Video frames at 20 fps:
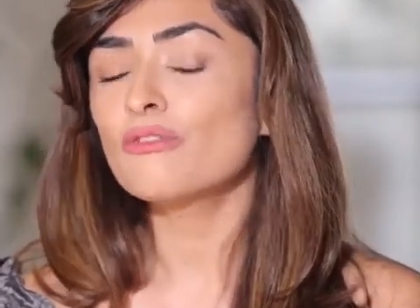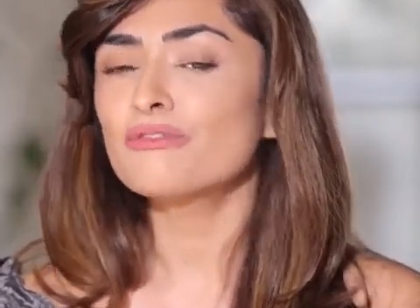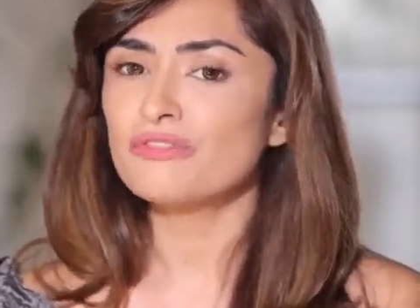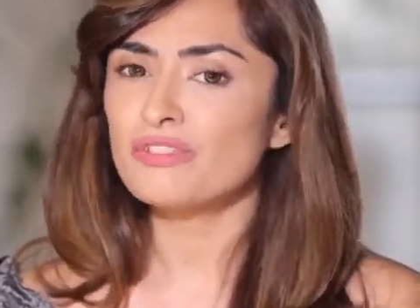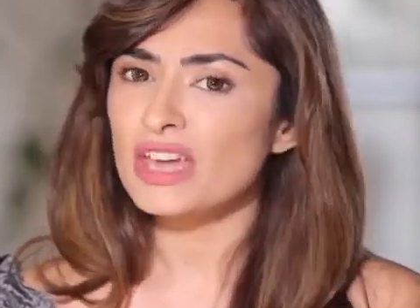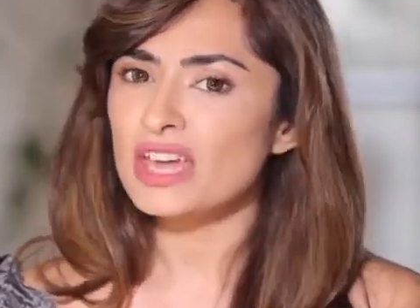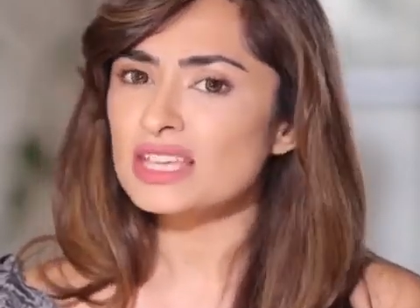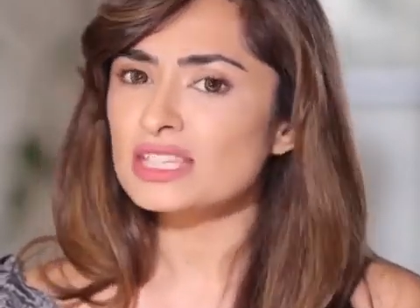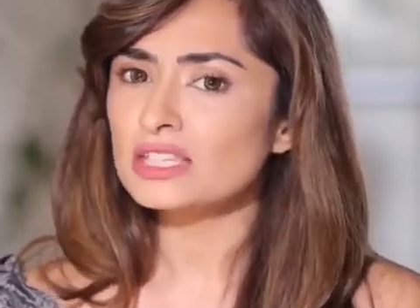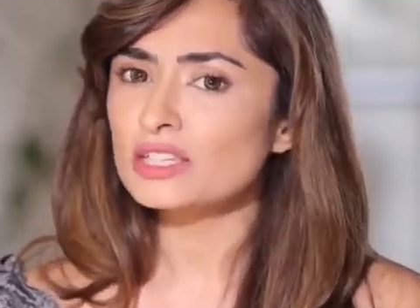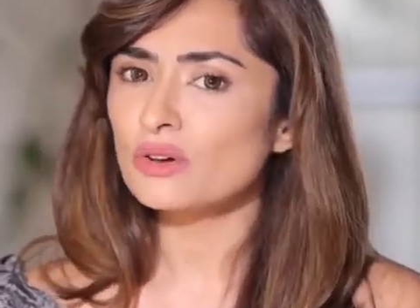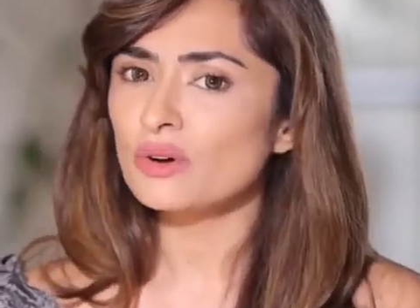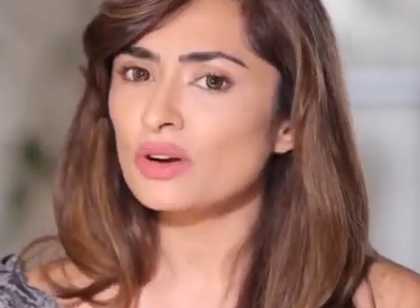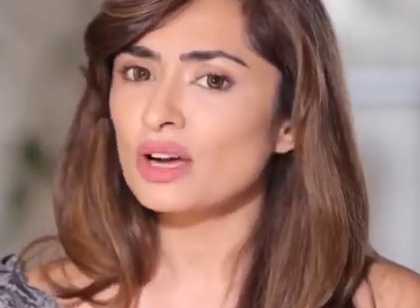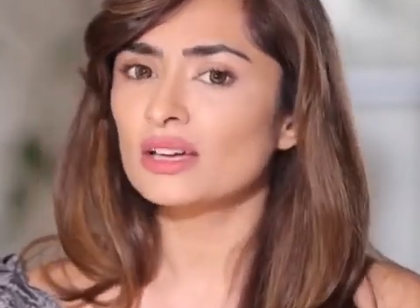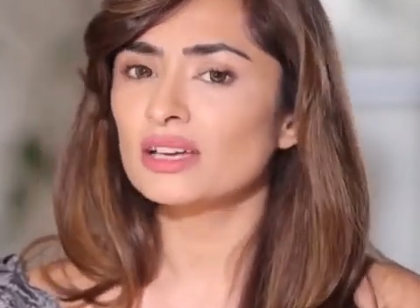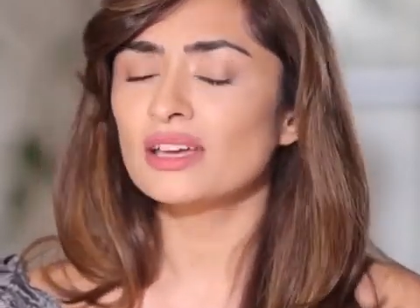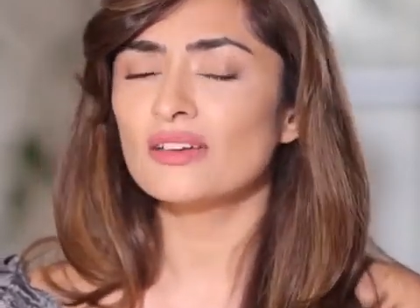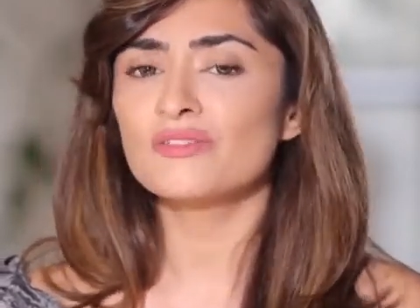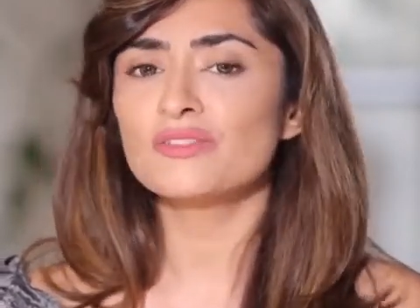face
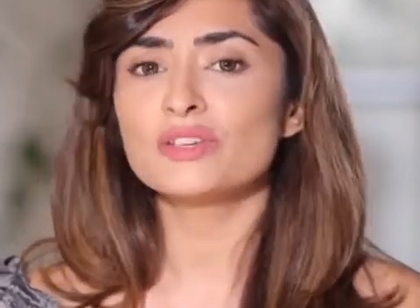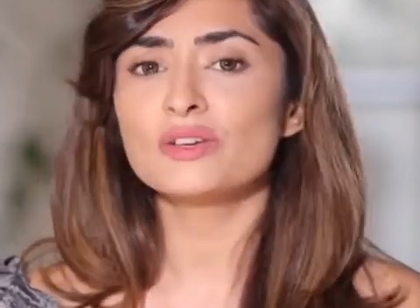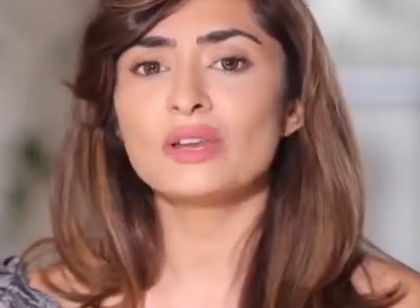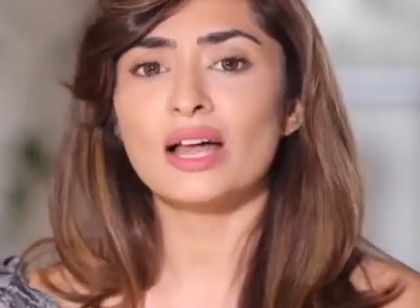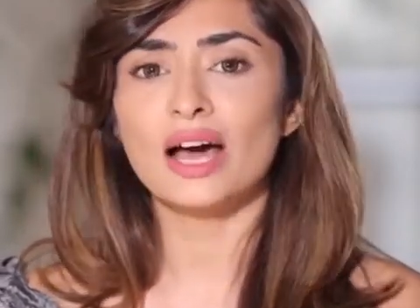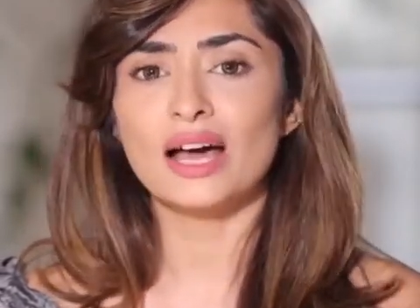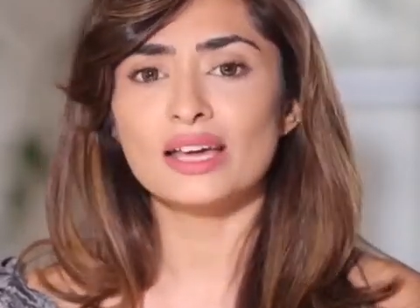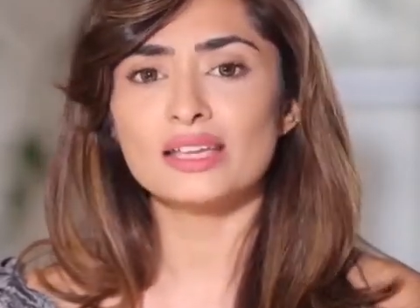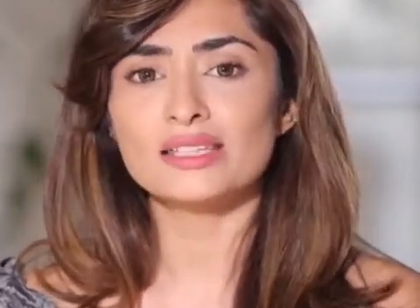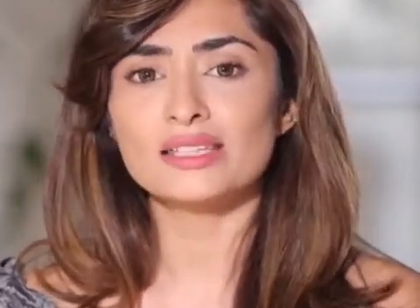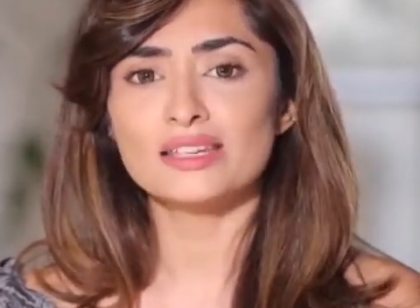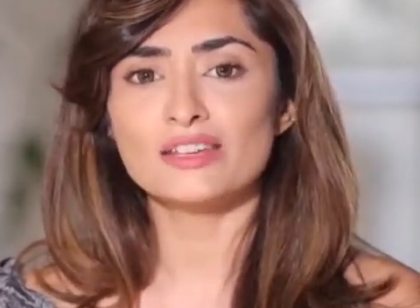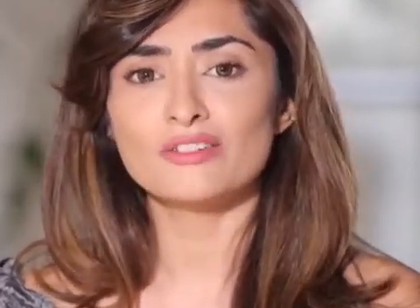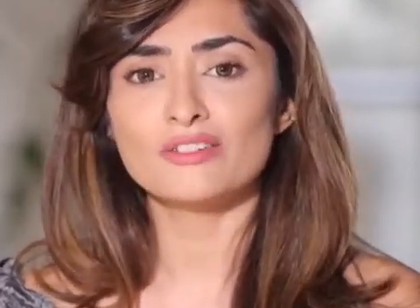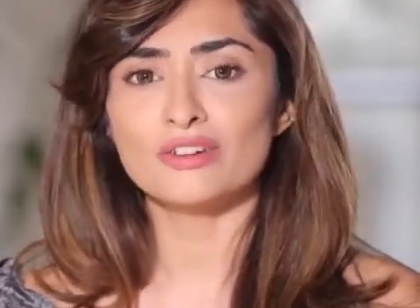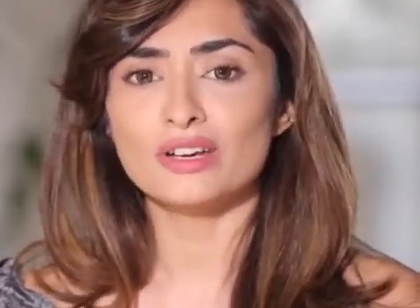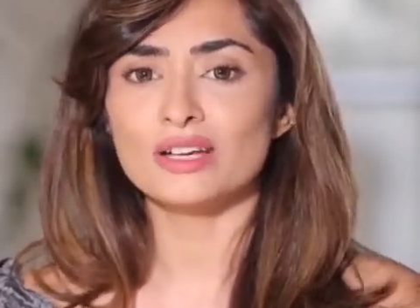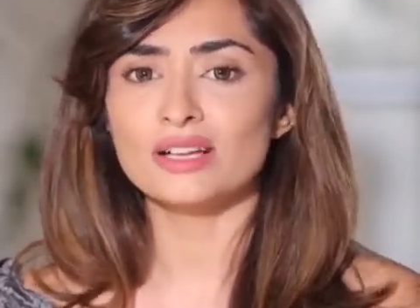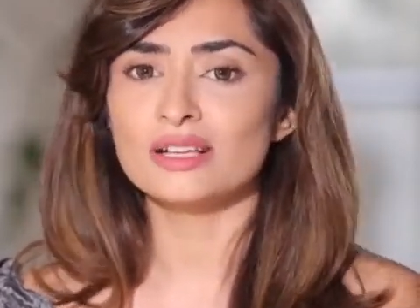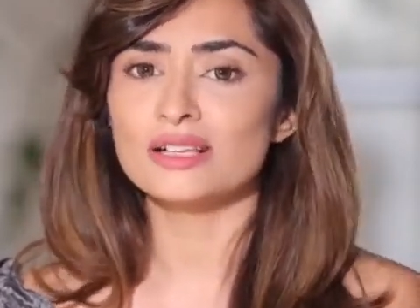yoga gives you lines
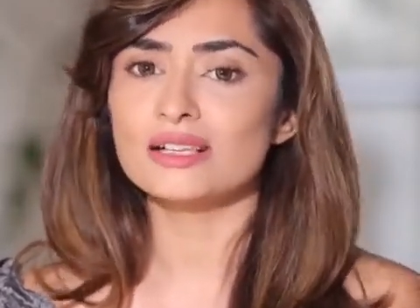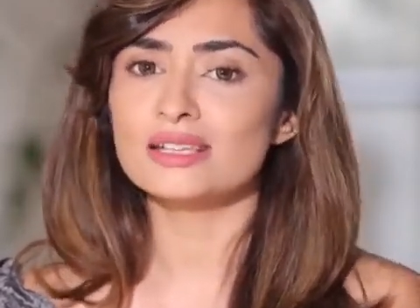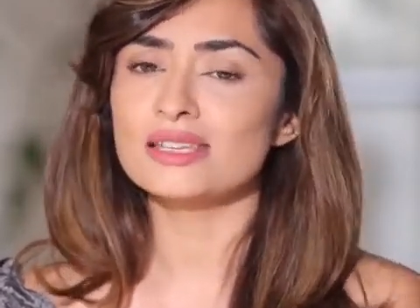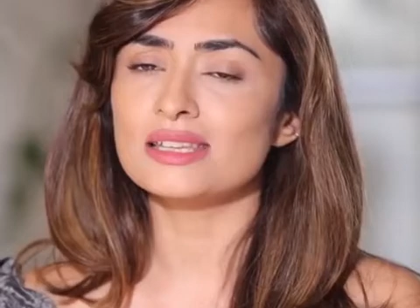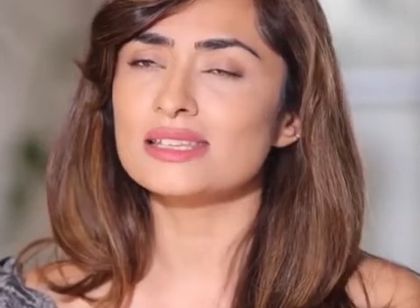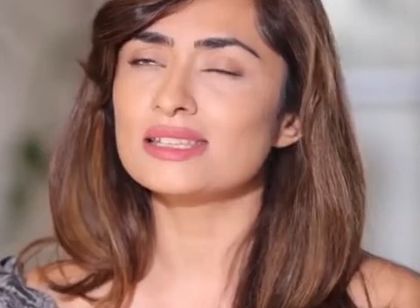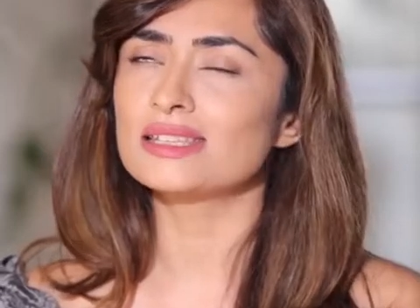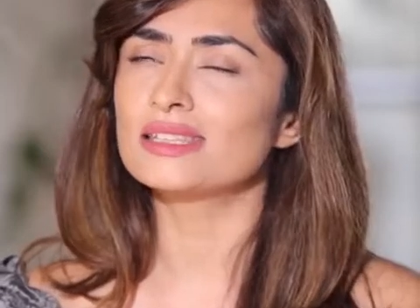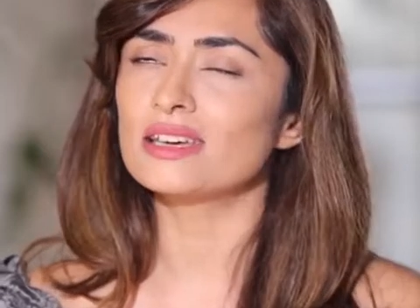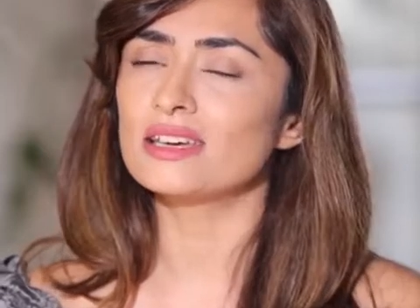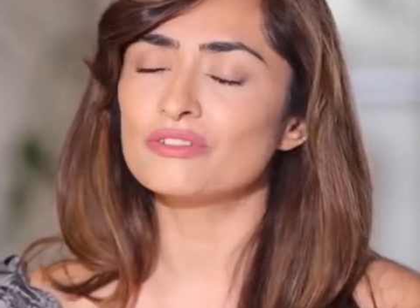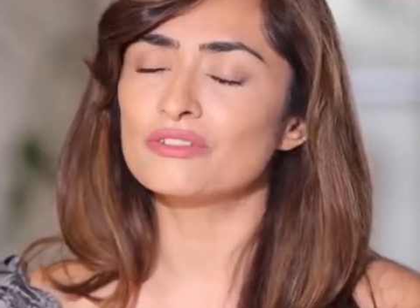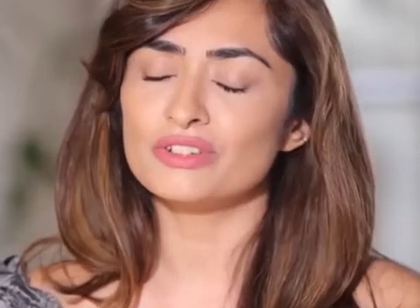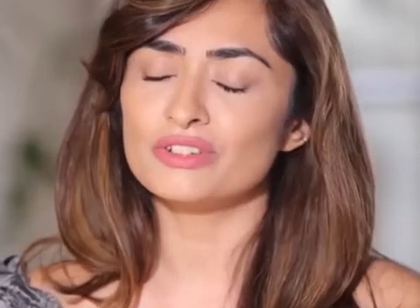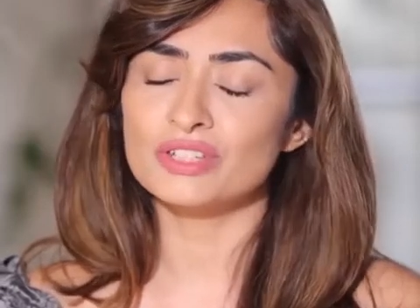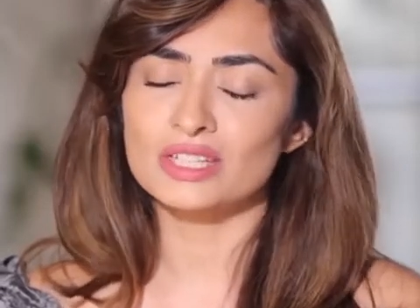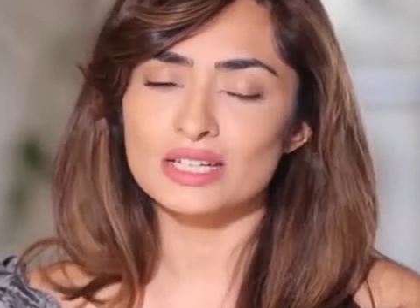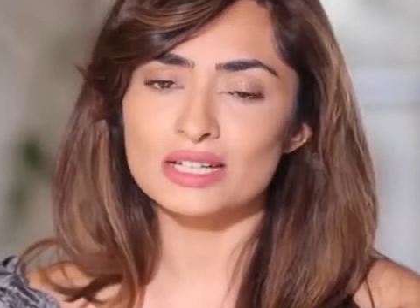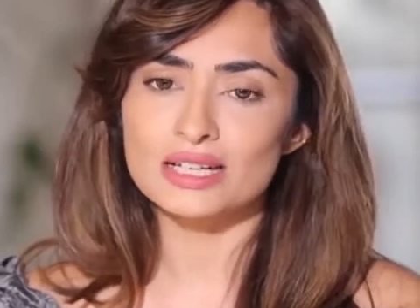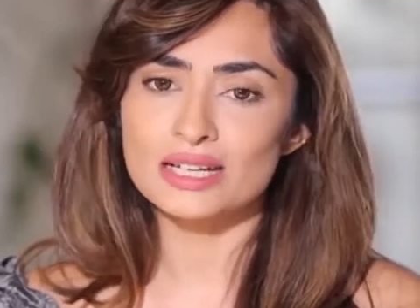and wrinkles is
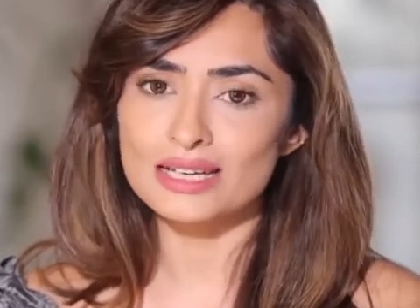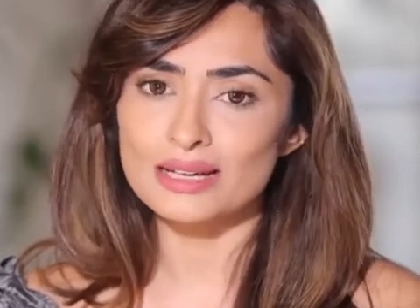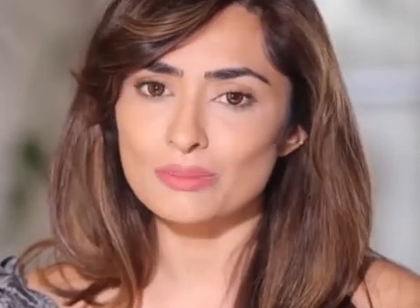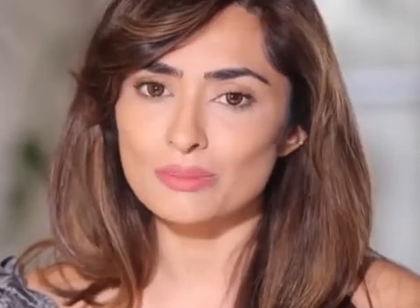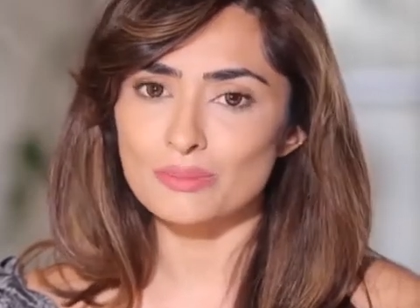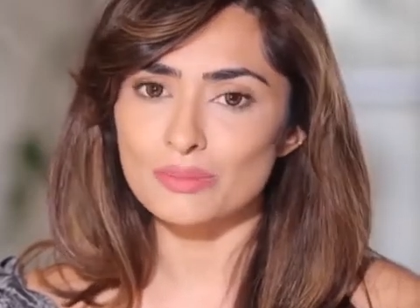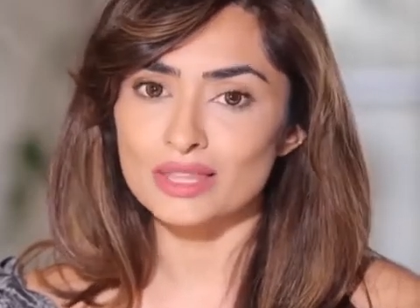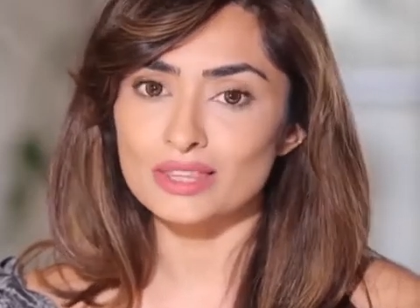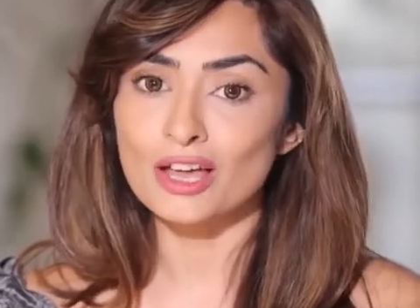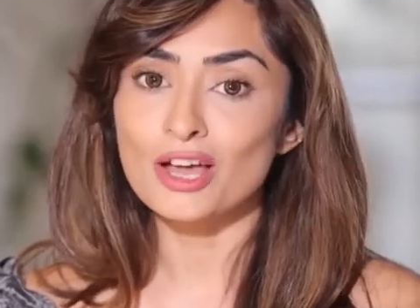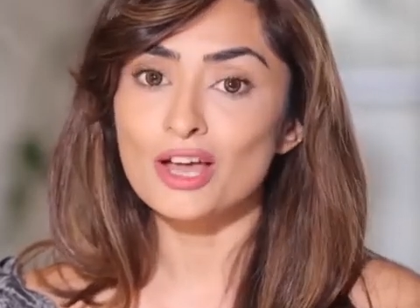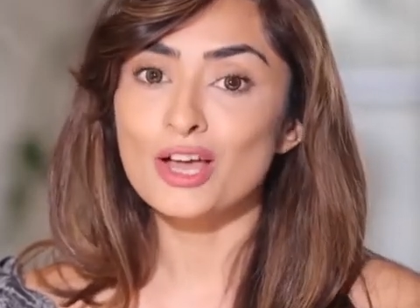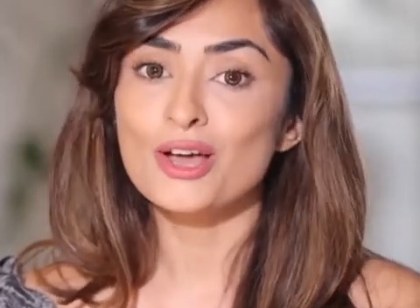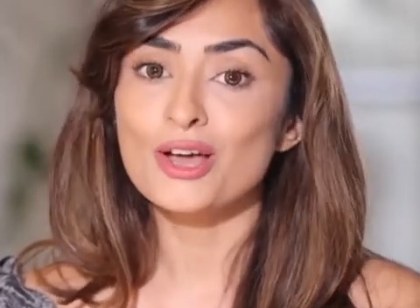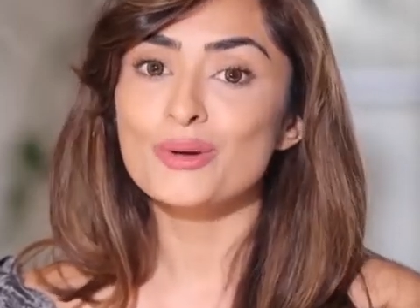definitely a myth,